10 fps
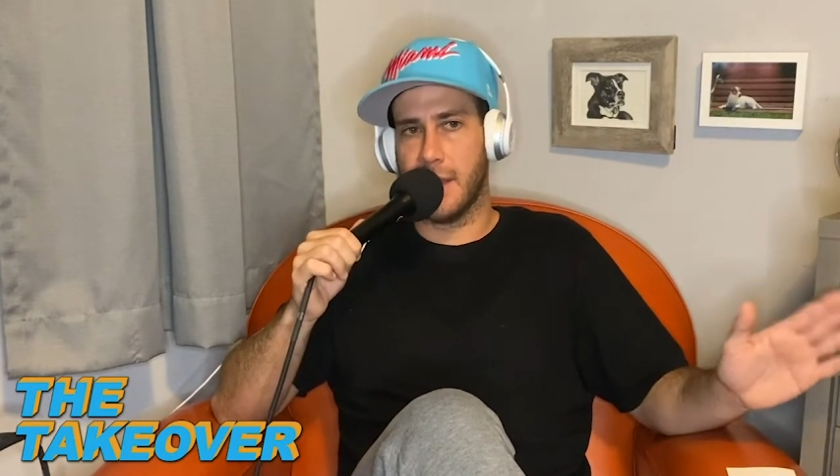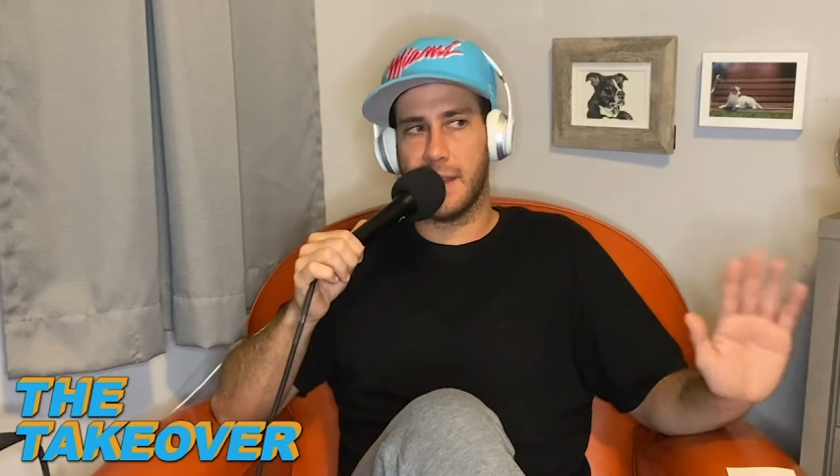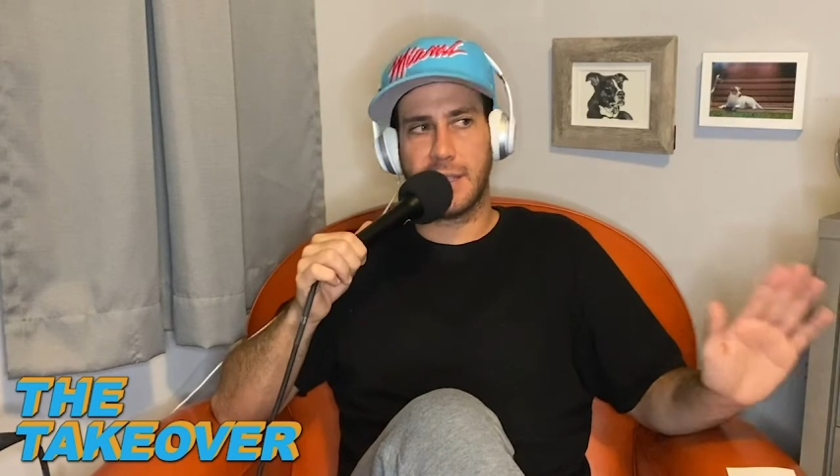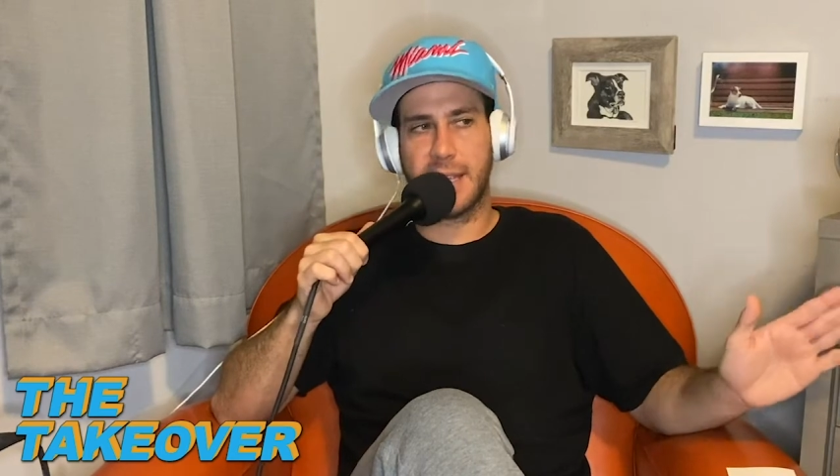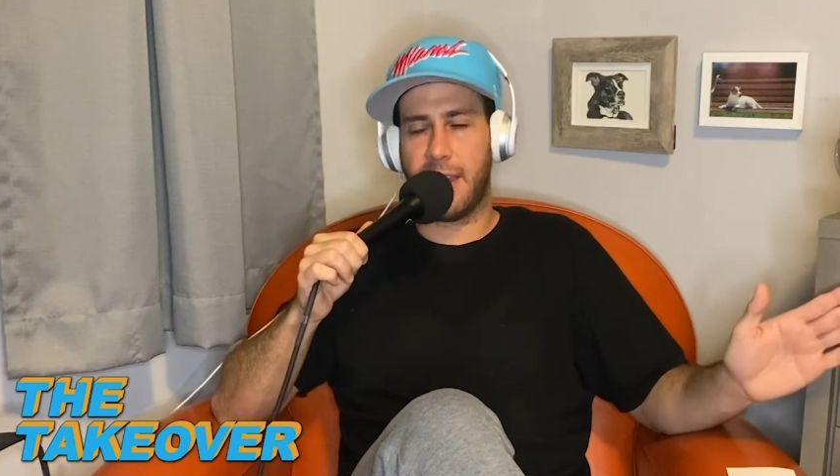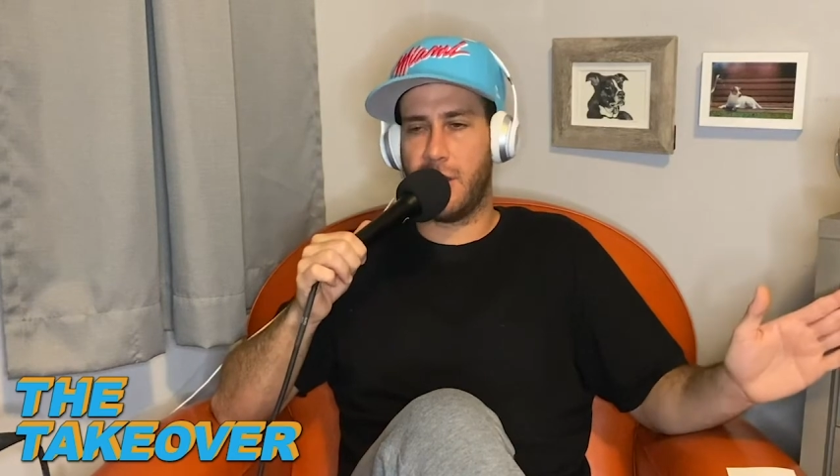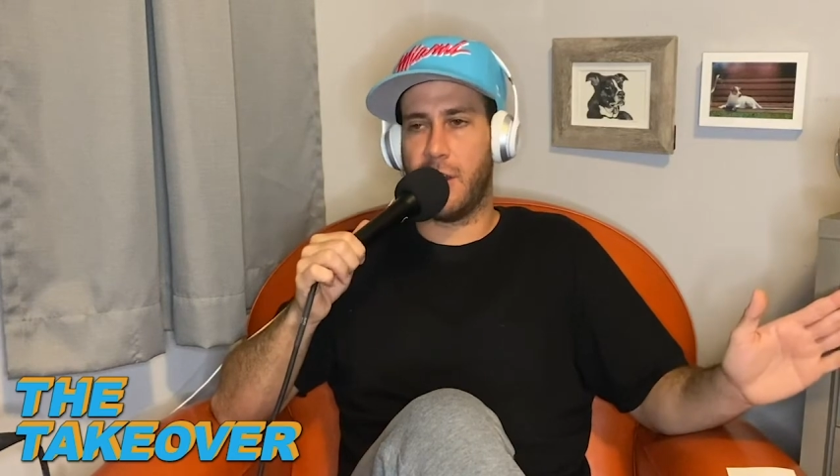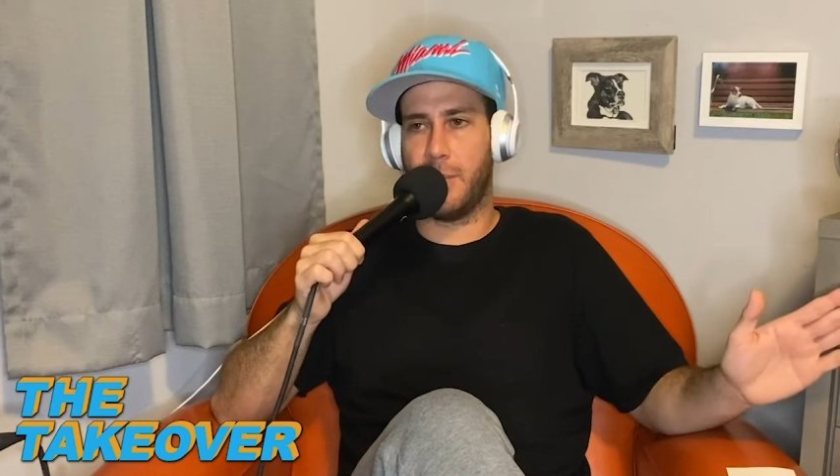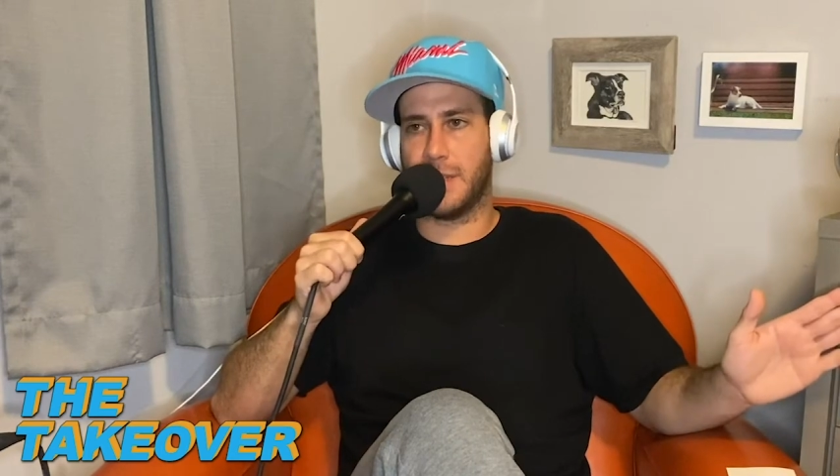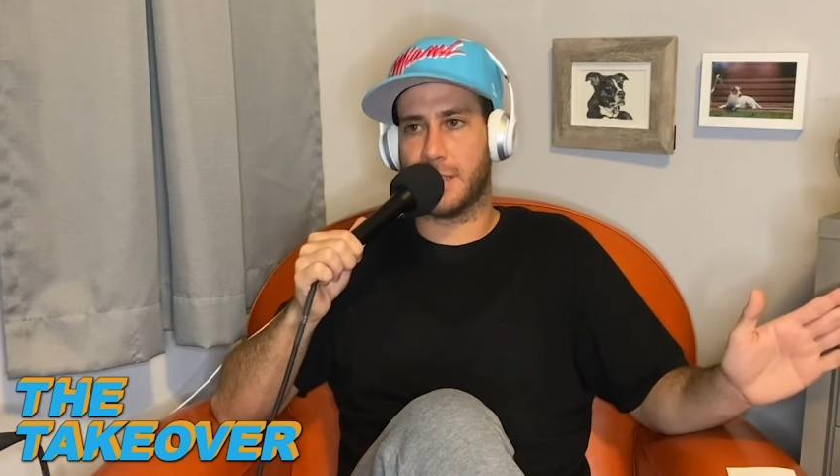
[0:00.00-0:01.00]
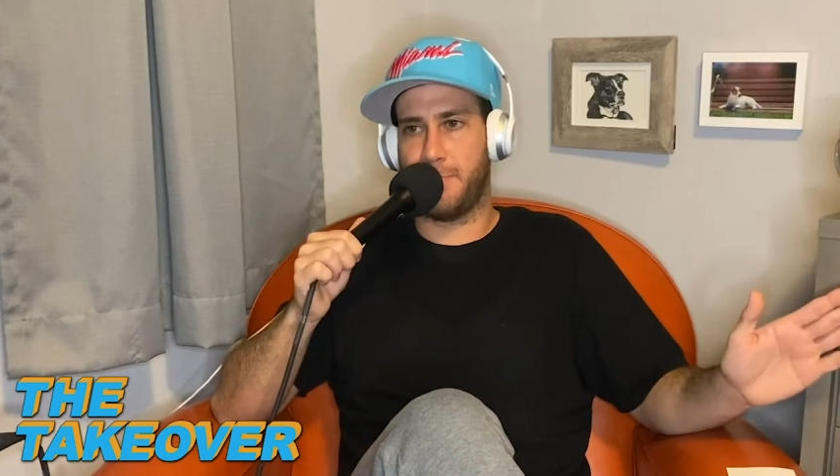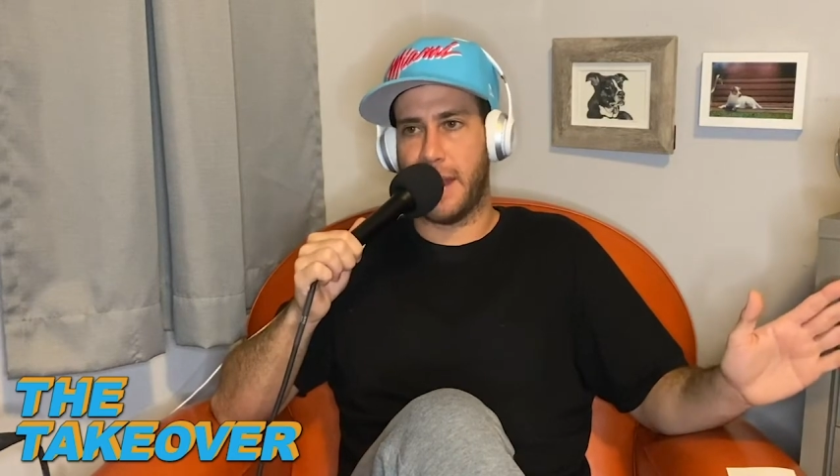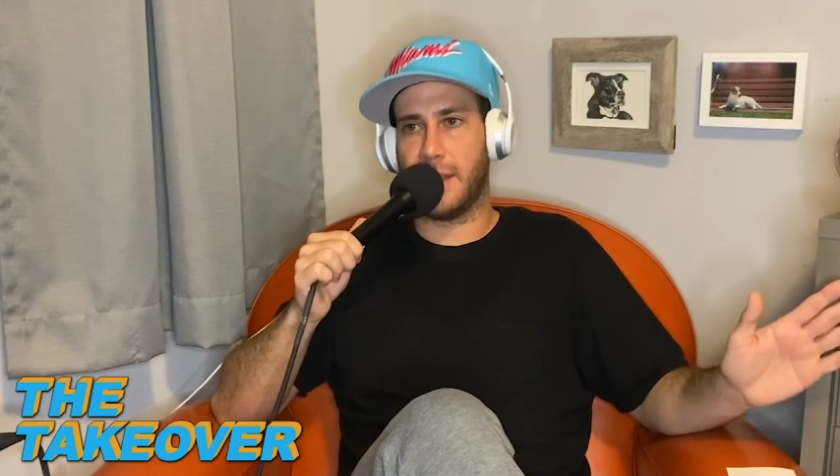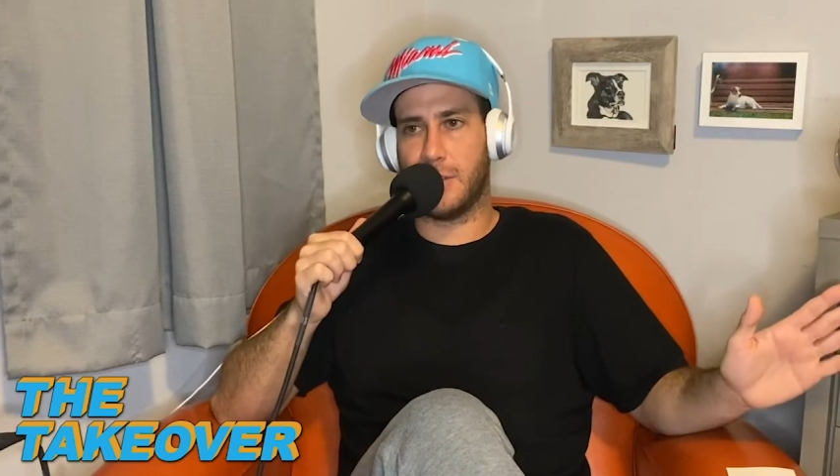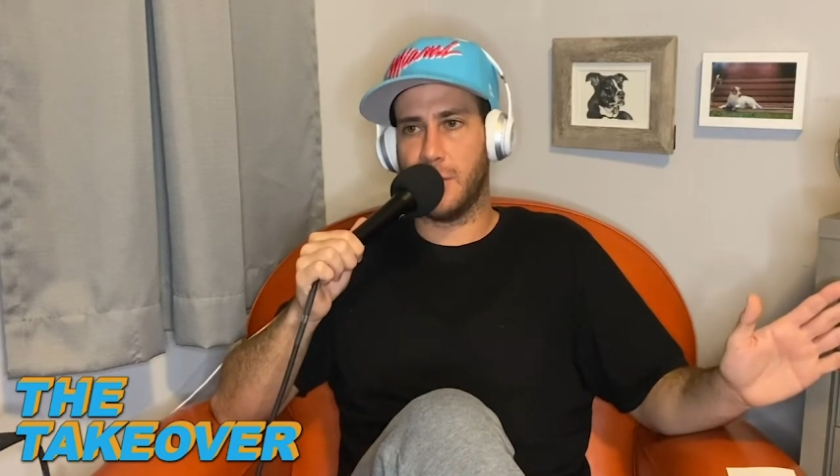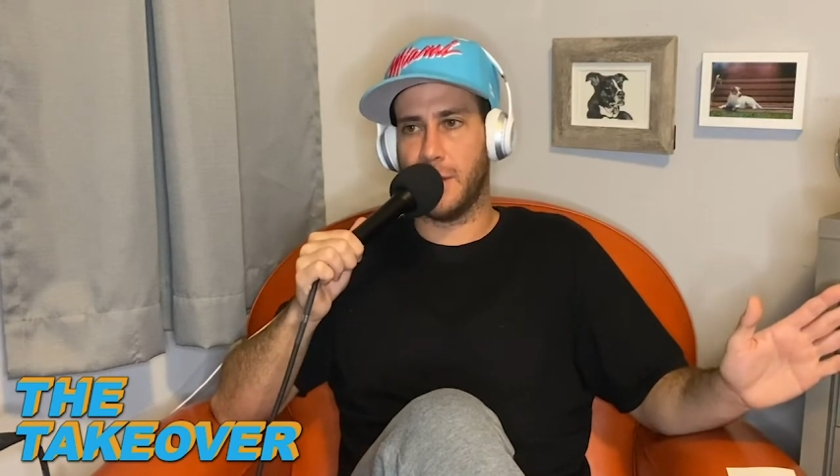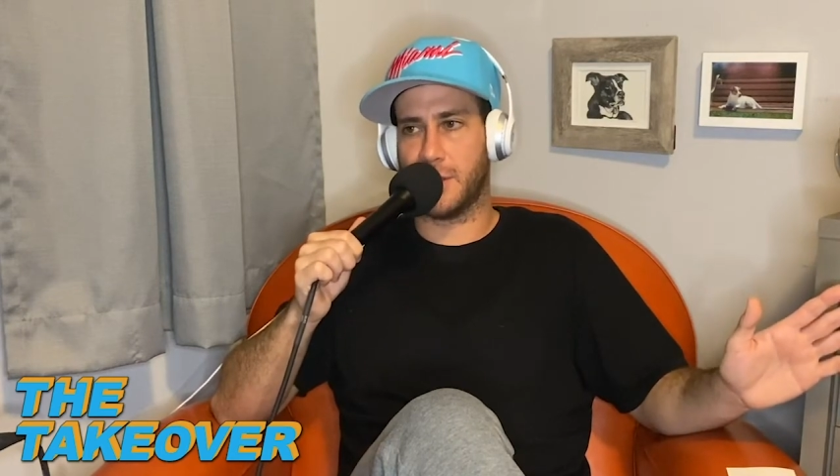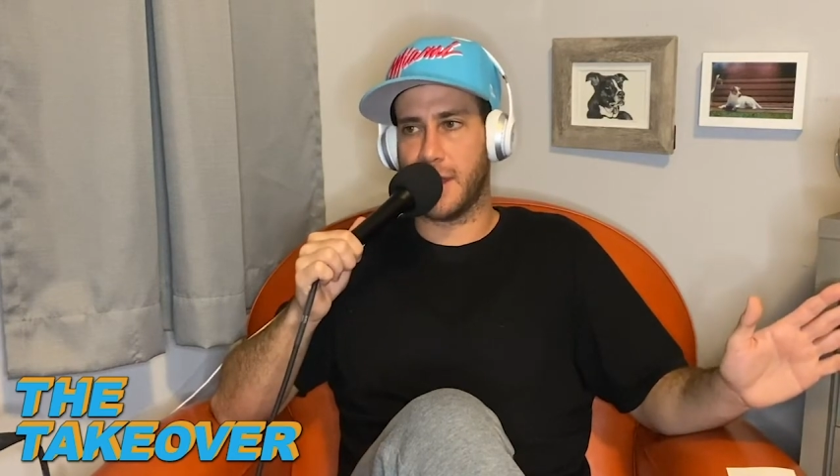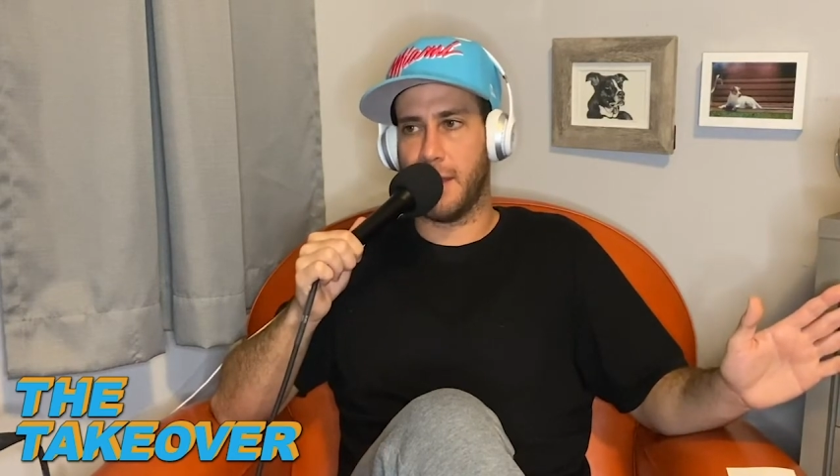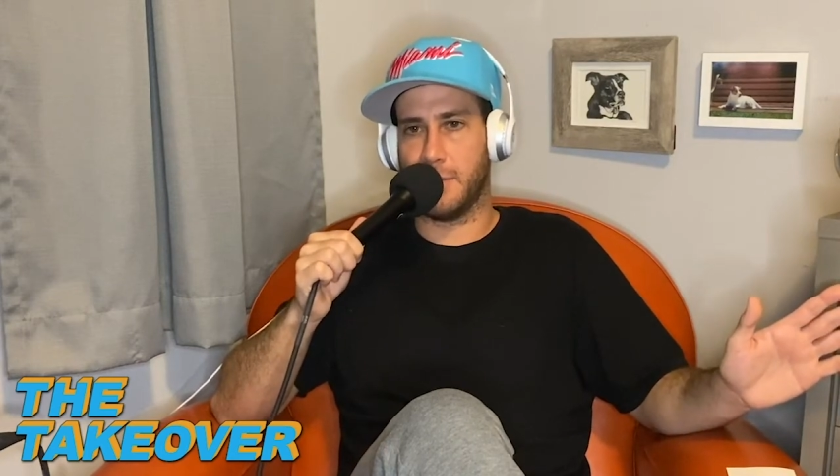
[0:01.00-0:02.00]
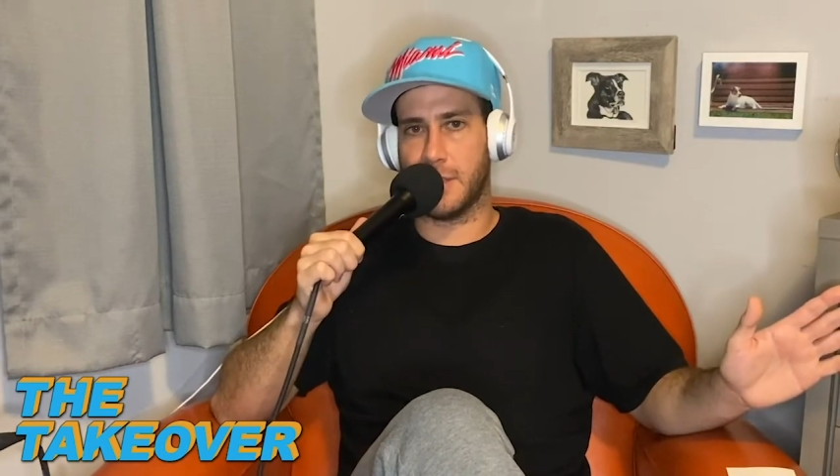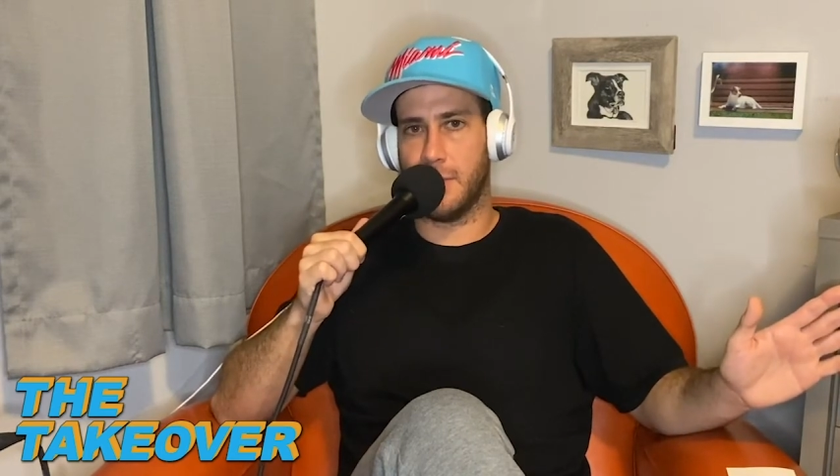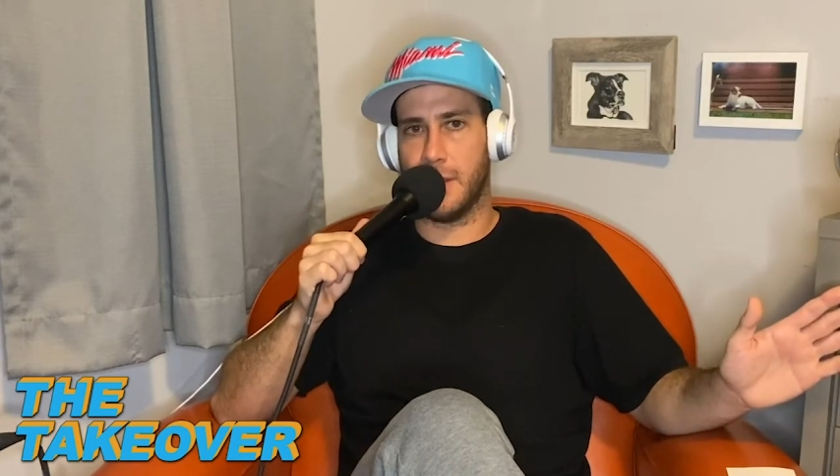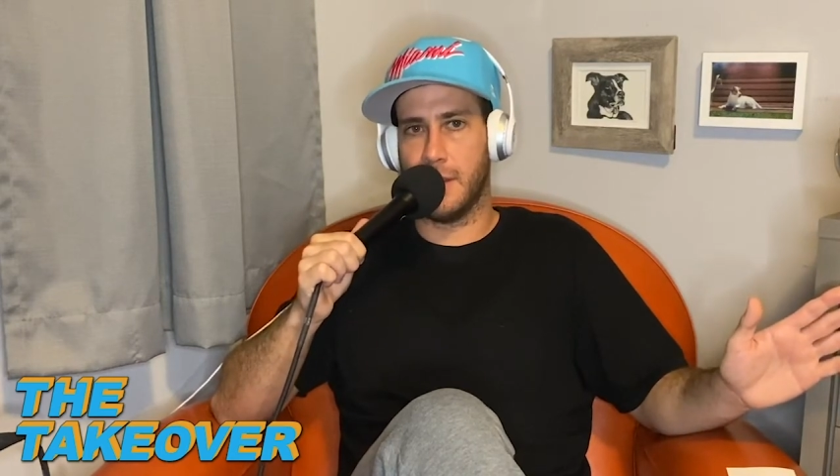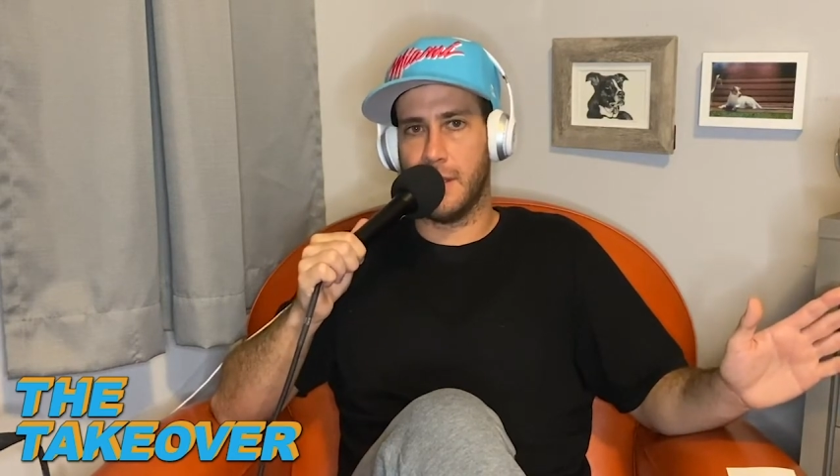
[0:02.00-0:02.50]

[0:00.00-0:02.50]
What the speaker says: This is how you know you've been spending too much time with someone.